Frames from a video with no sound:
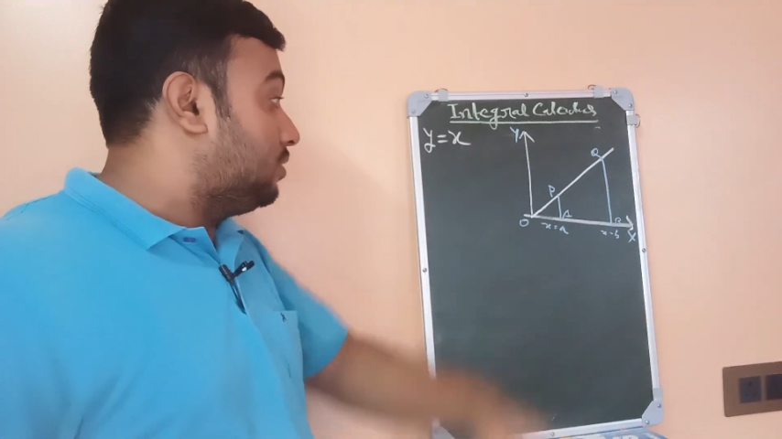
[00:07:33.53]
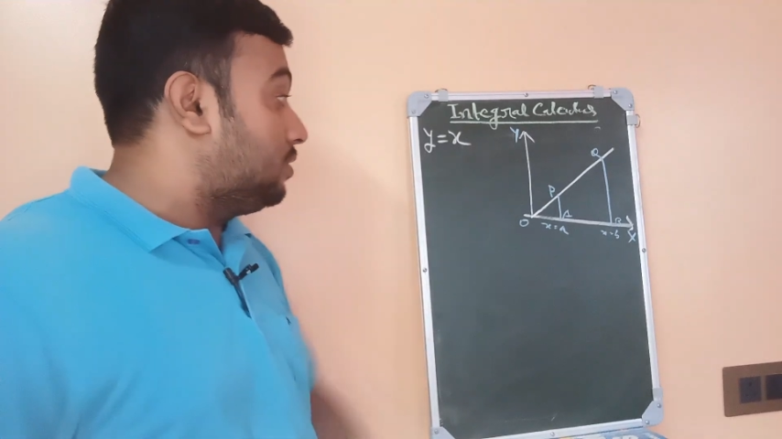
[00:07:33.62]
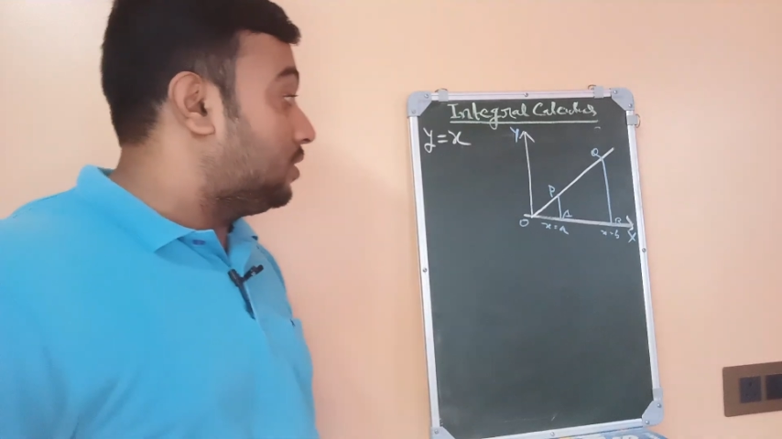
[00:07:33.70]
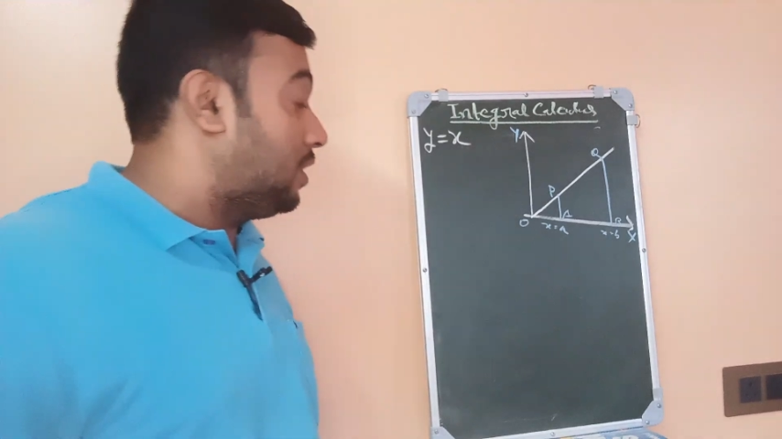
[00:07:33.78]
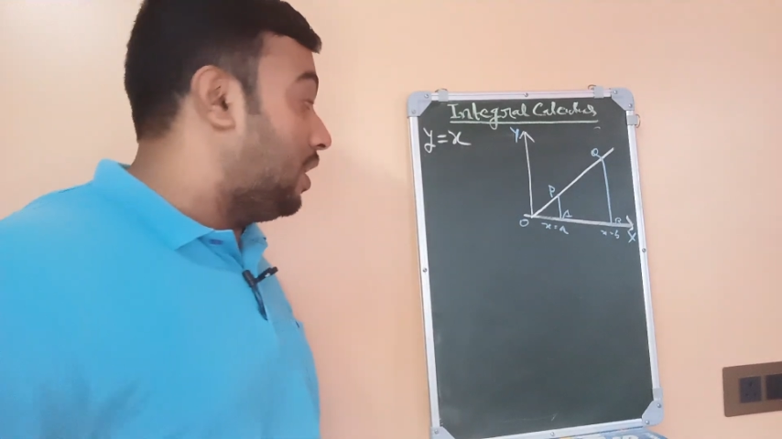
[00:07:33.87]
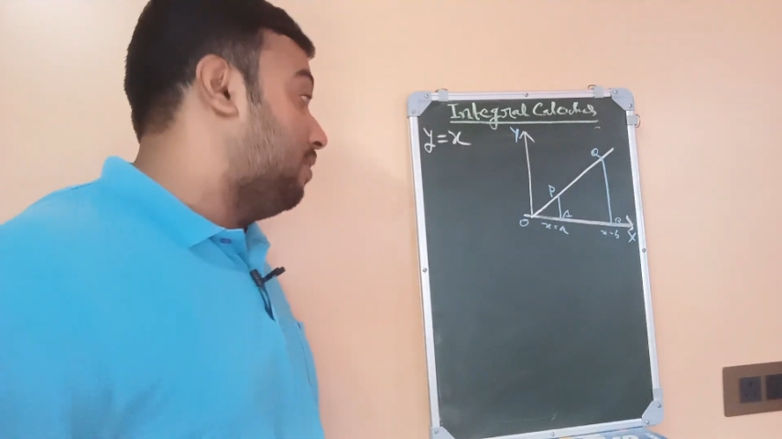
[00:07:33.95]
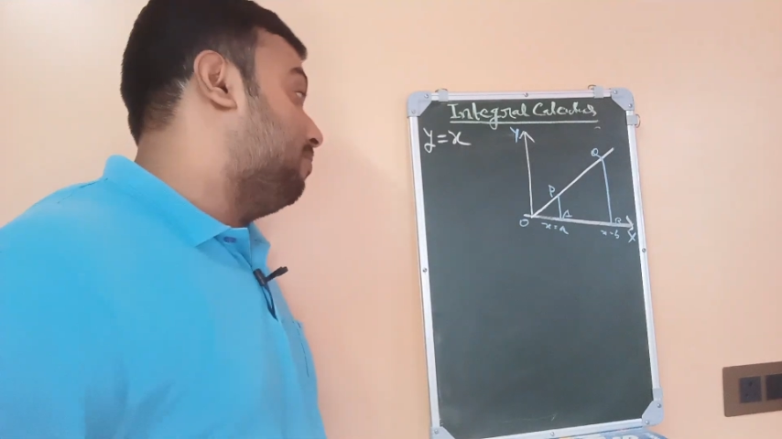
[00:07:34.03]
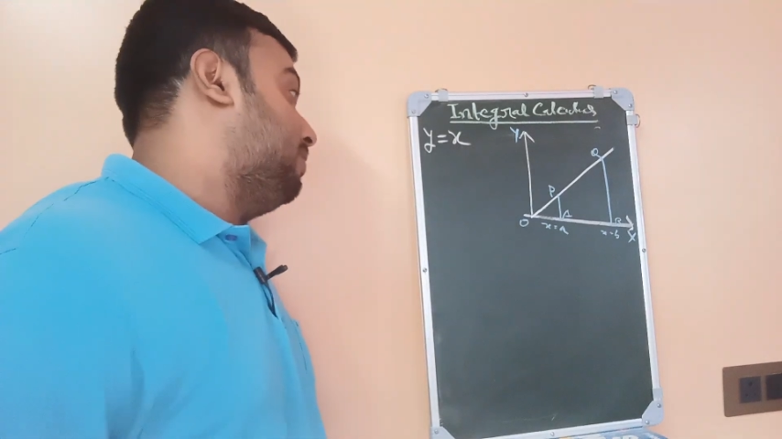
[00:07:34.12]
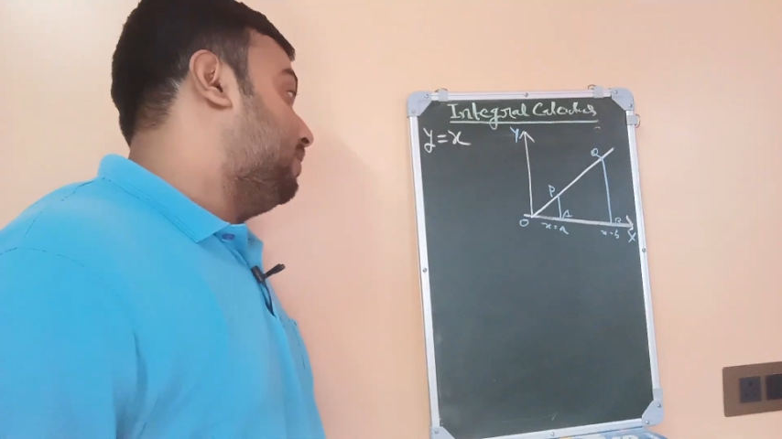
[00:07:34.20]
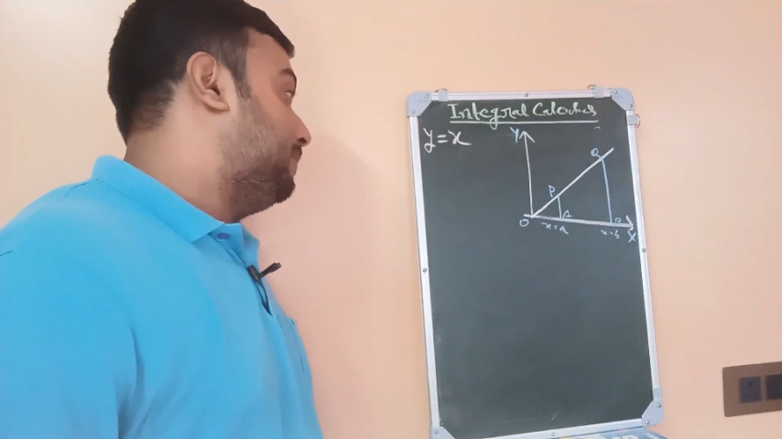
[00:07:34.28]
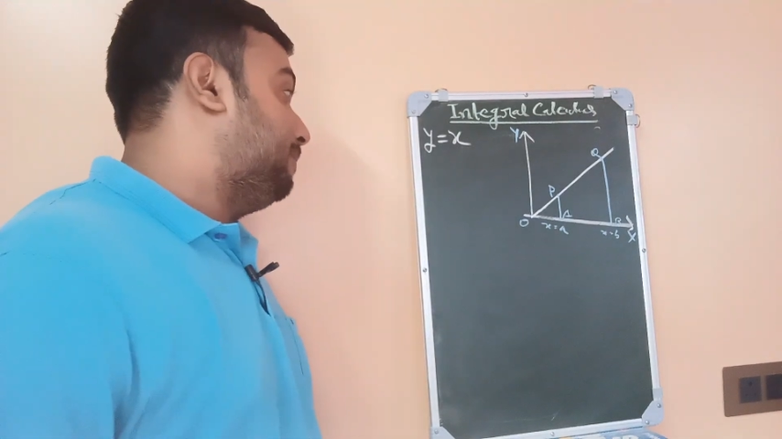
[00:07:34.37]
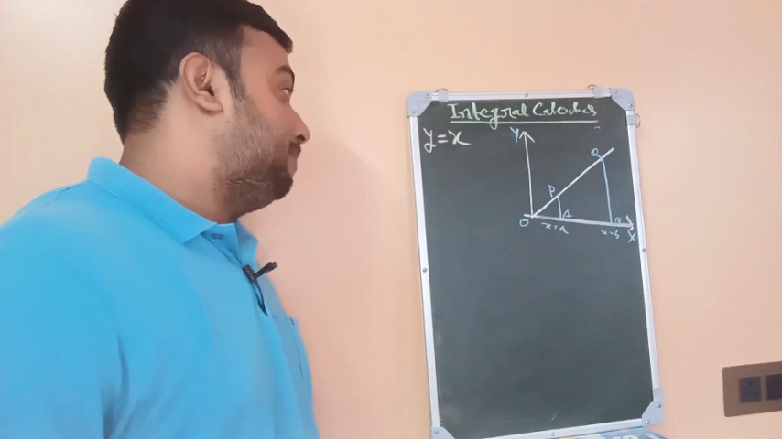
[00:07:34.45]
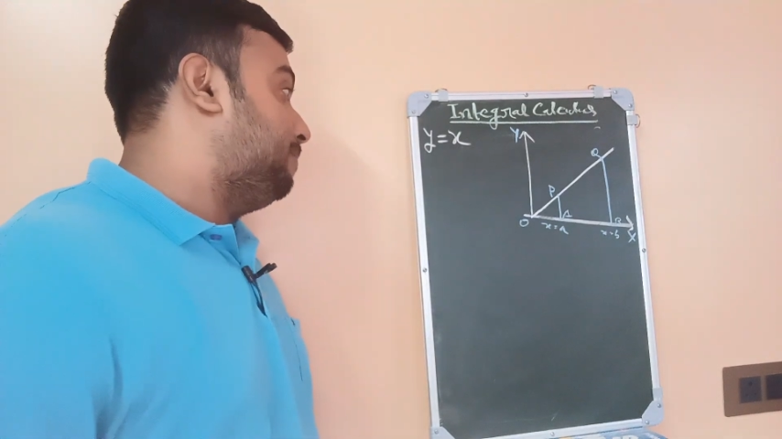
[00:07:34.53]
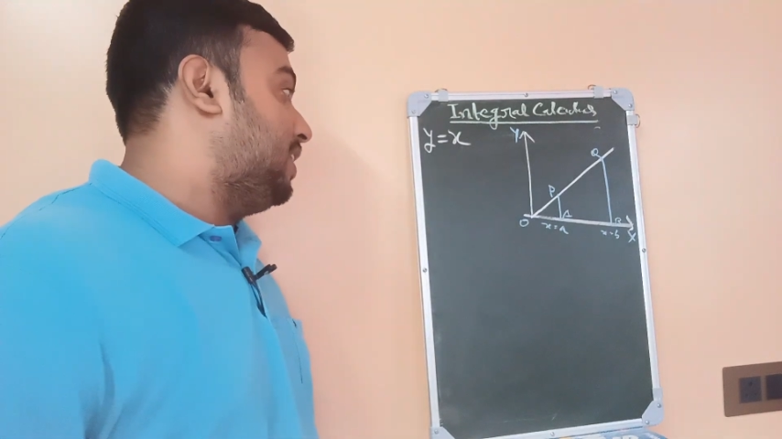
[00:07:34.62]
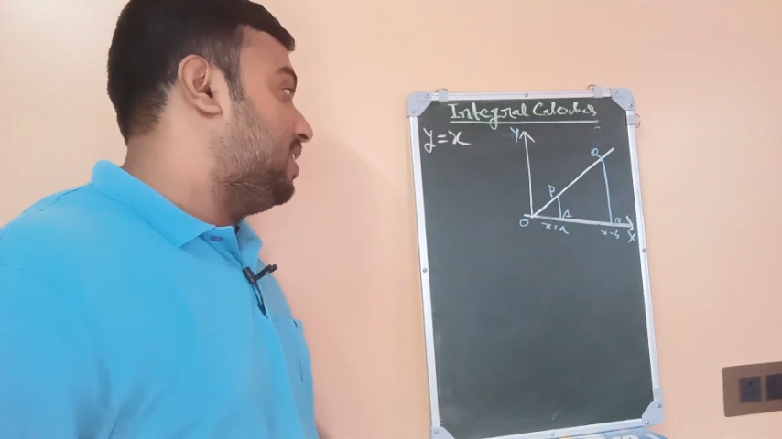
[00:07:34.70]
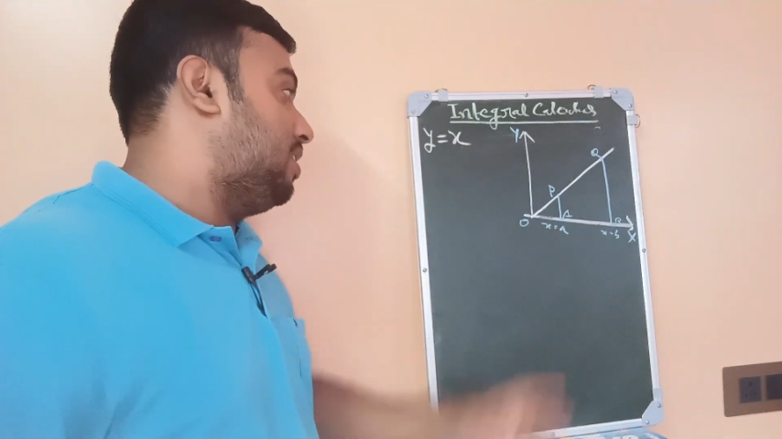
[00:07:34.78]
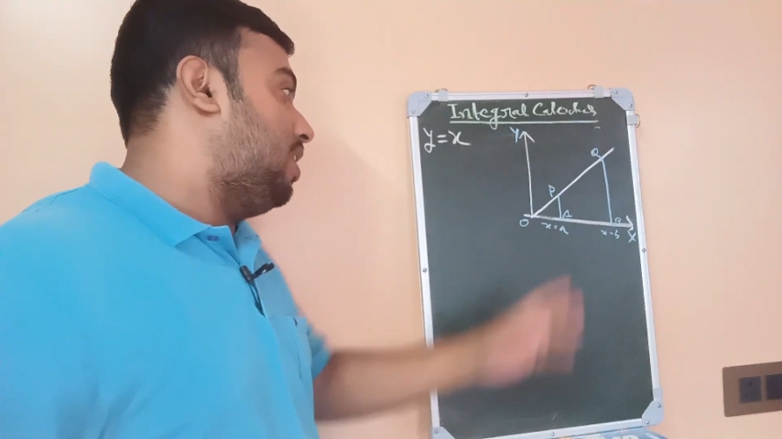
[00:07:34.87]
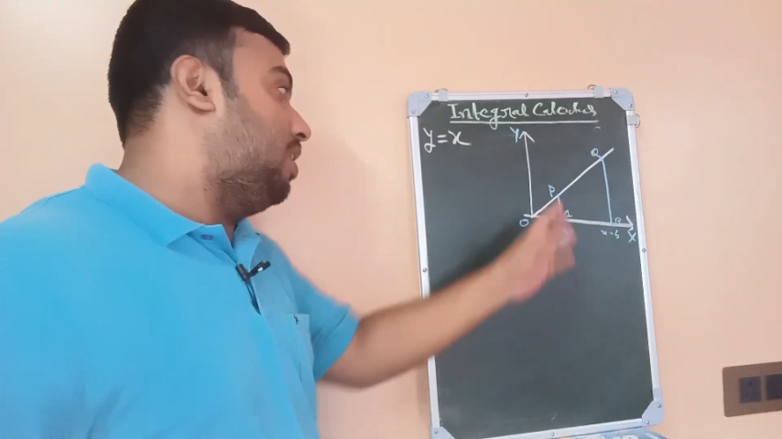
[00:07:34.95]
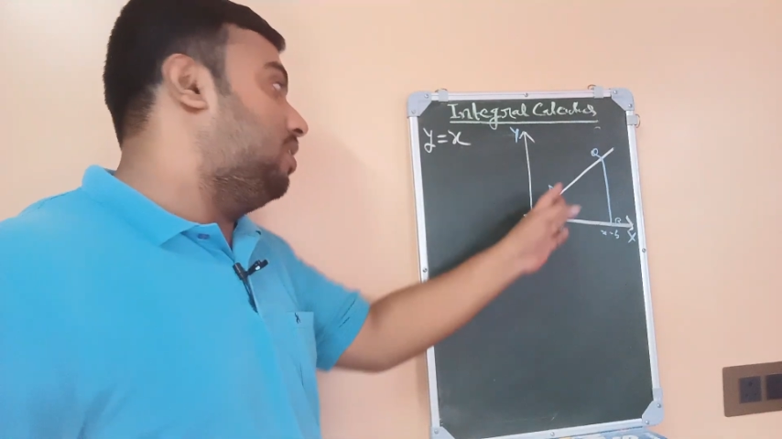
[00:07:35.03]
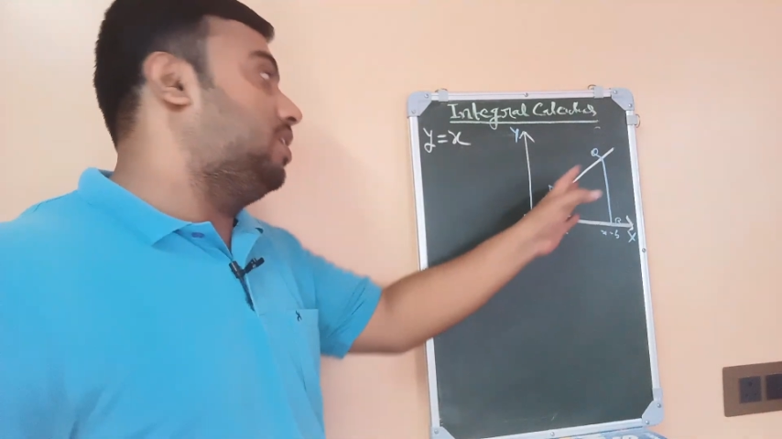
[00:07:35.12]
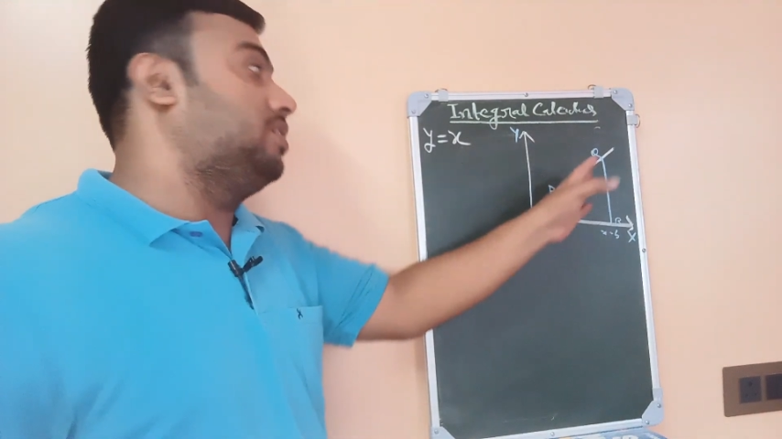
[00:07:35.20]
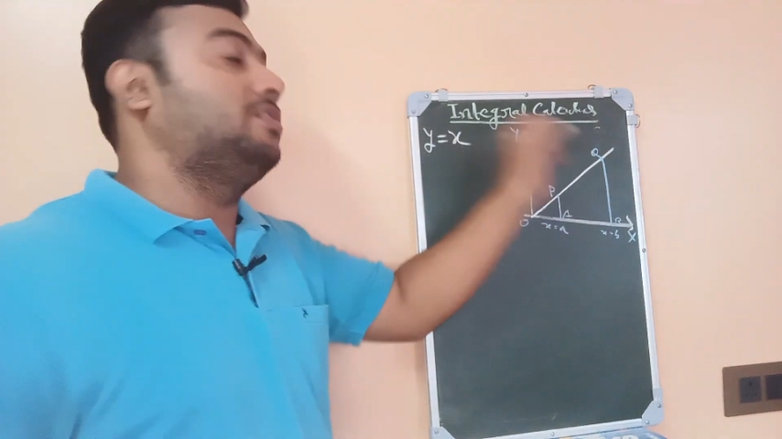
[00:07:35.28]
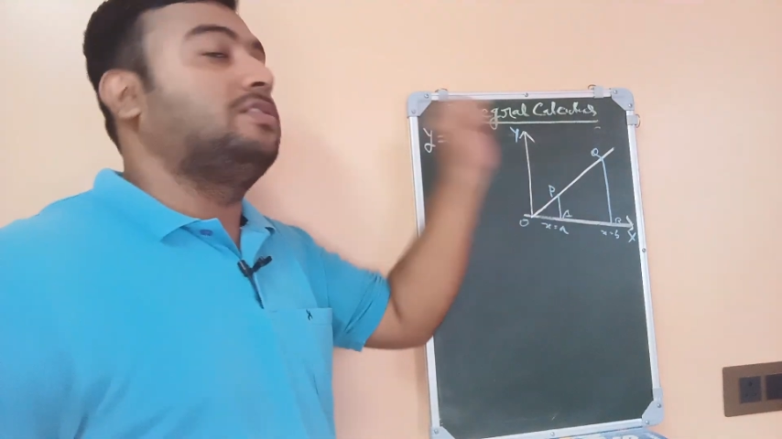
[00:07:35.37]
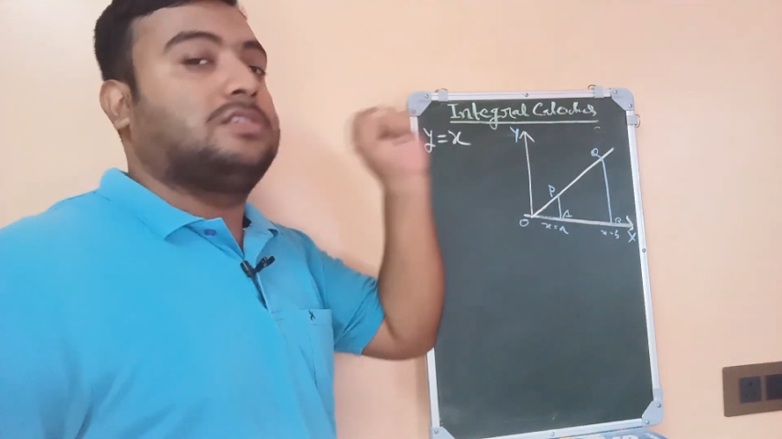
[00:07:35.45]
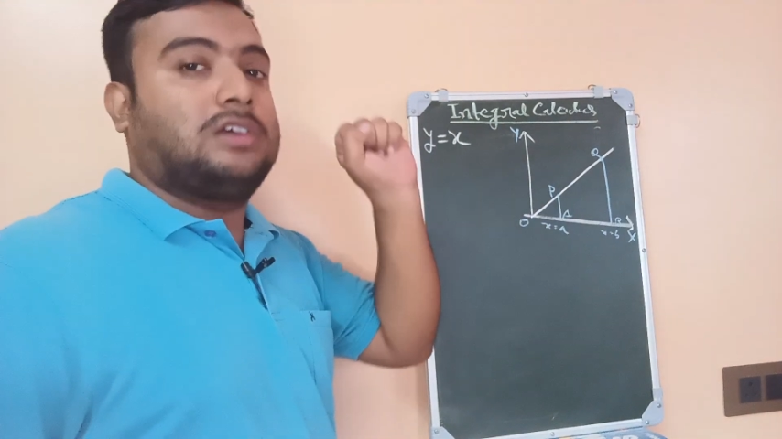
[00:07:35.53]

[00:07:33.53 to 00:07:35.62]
curve, area under this